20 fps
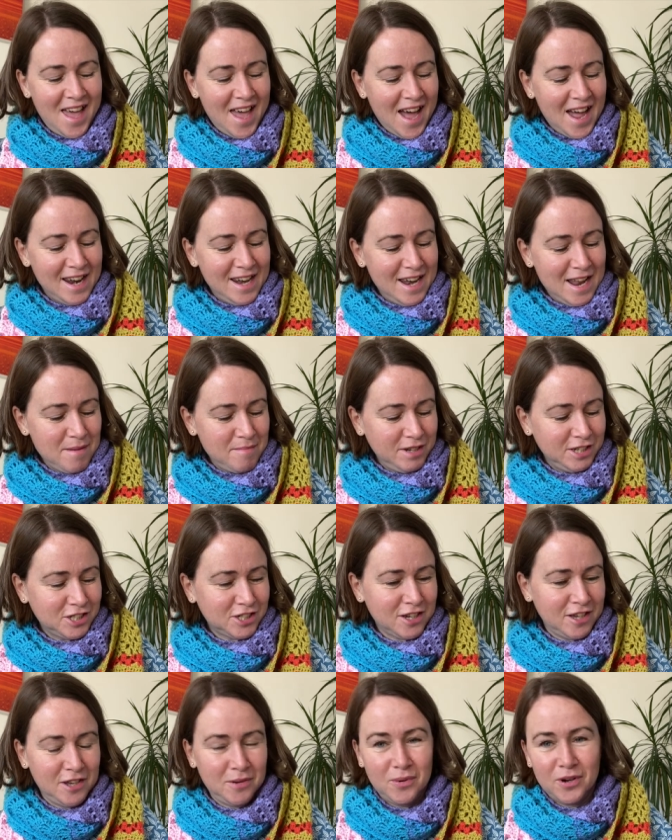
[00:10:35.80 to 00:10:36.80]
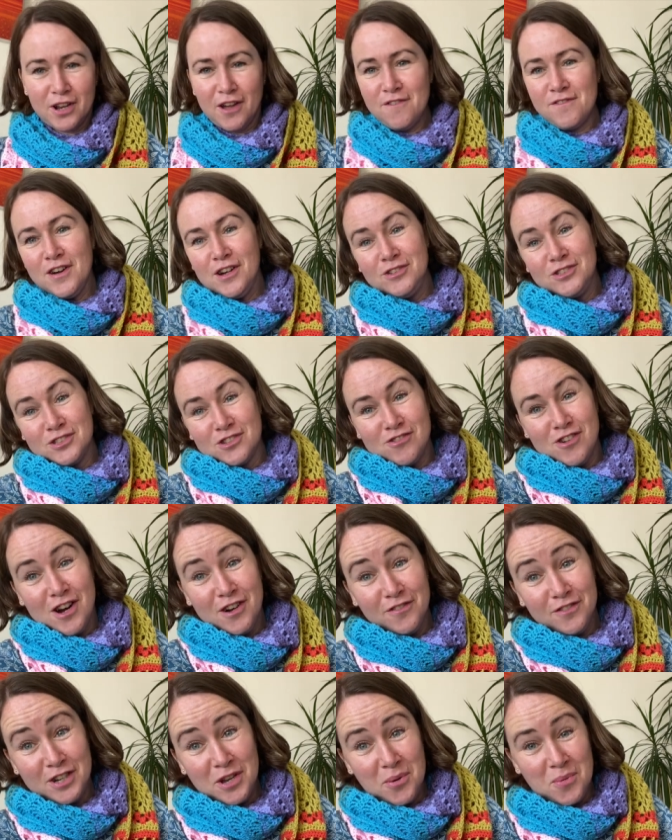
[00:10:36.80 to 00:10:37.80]
And let me show you what I
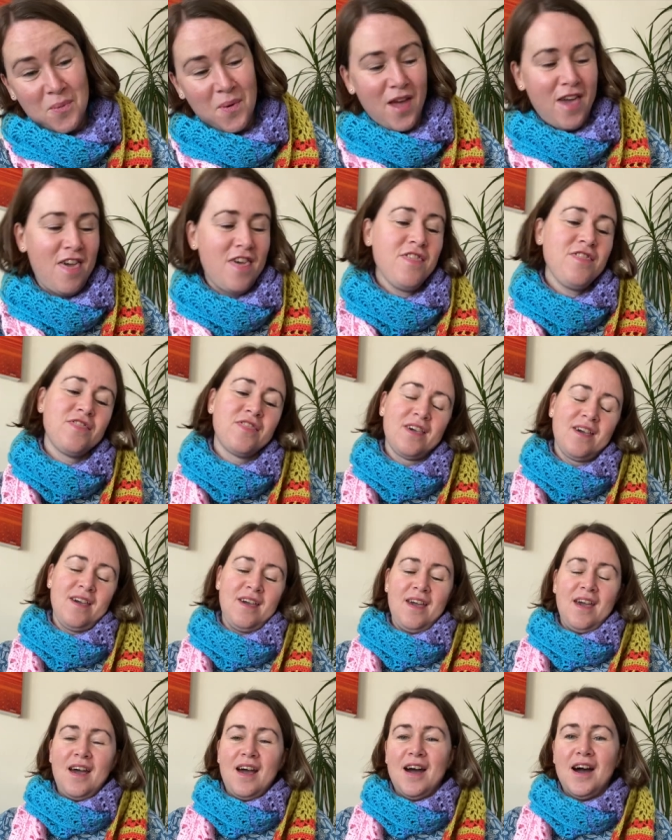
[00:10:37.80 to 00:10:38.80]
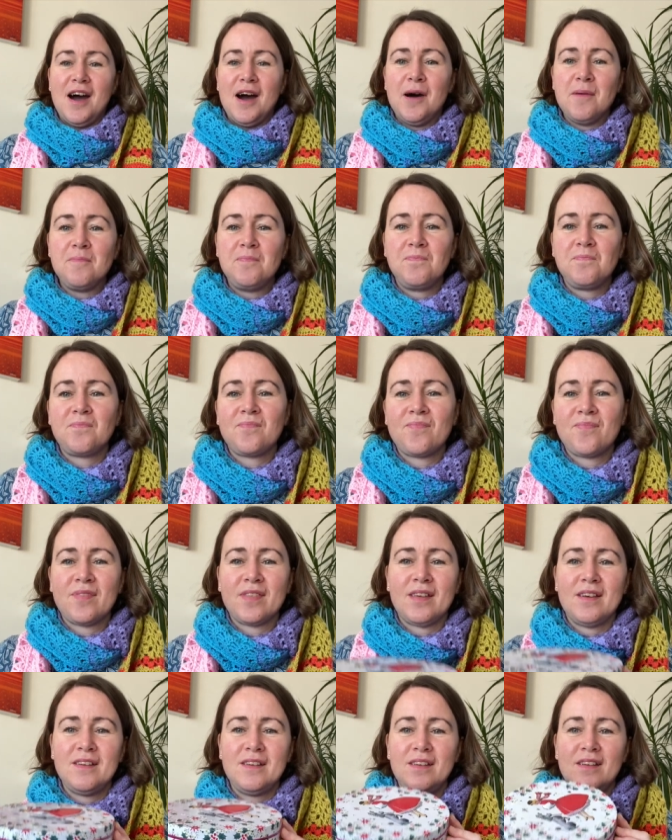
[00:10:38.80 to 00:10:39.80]
photographed it with.
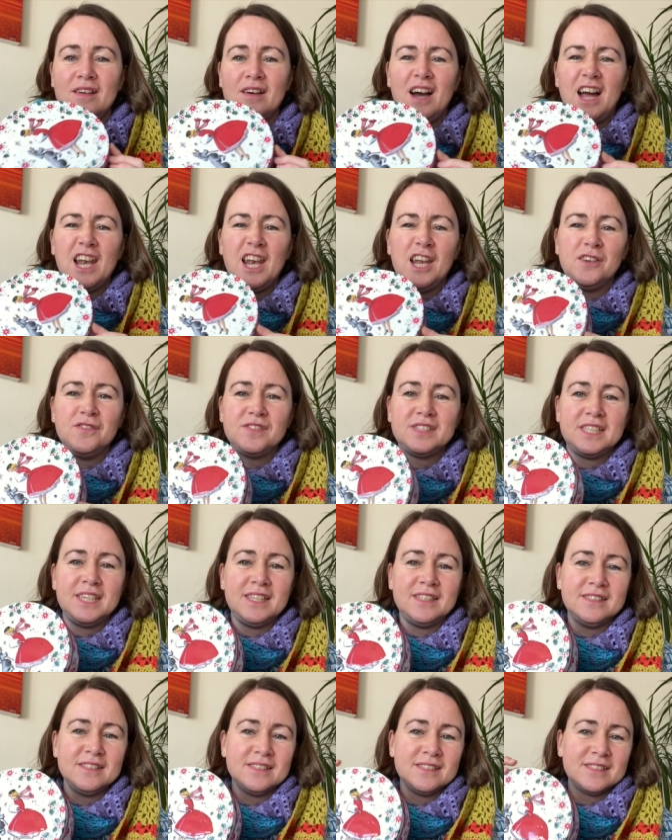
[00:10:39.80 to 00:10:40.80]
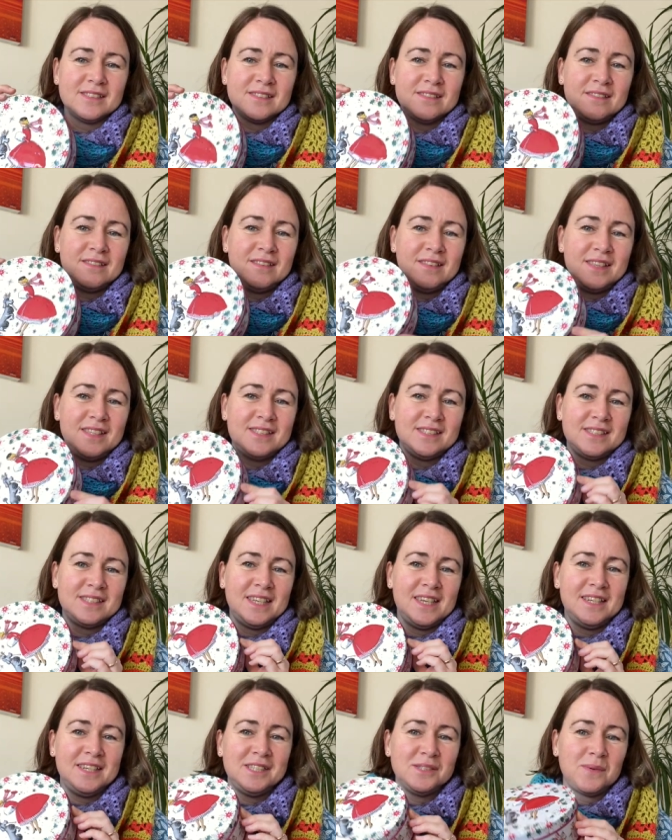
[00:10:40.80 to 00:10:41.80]
I love tins. This
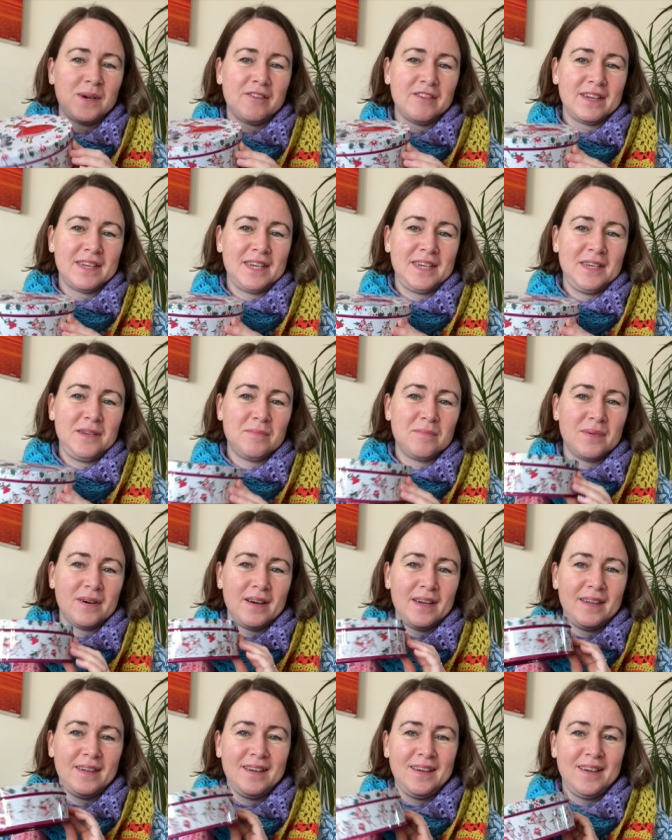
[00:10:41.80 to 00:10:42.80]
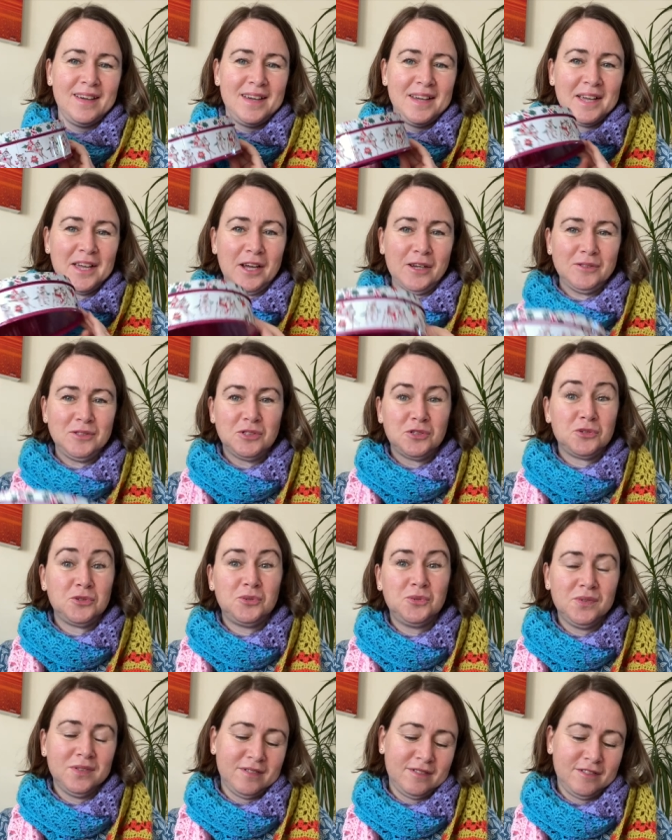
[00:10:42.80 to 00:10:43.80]
tin is where I keep my
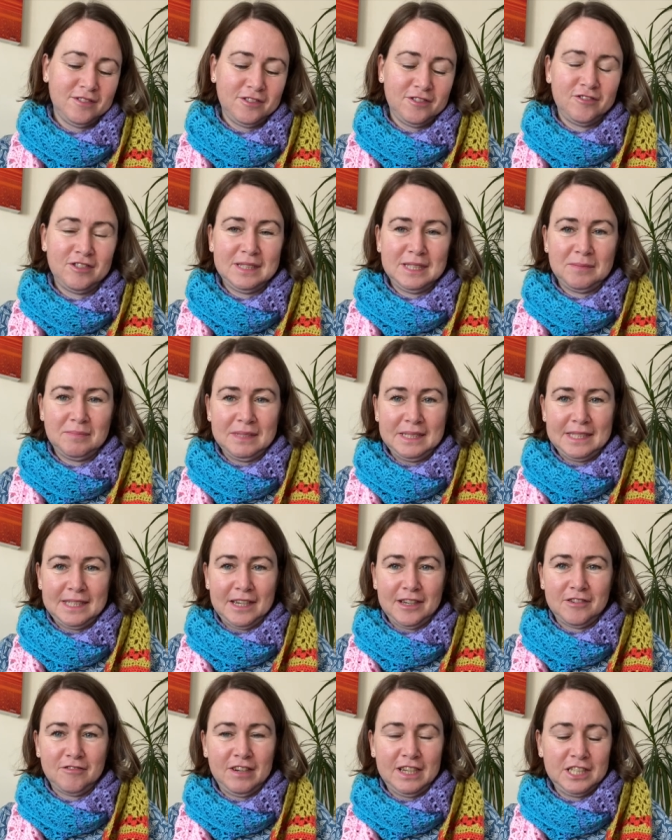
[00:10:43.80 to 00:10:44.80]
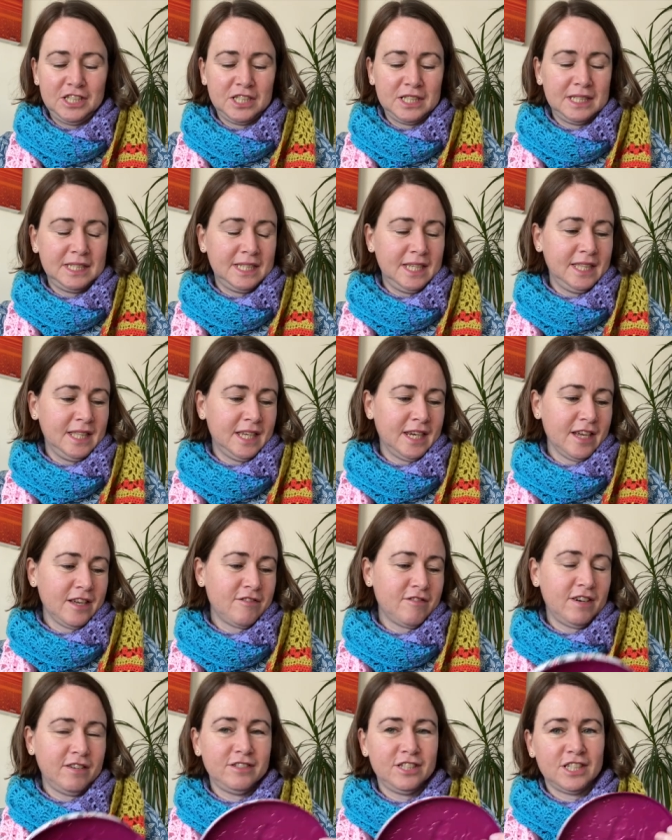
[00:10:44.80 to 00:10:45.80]
coastal Christmas decorations in that I
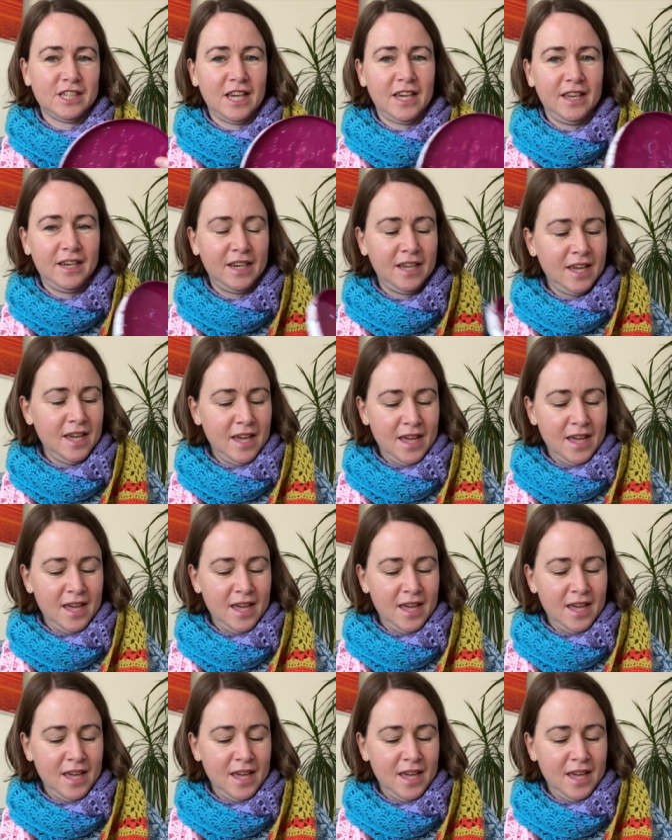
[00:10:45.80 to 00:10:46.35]
crocheted.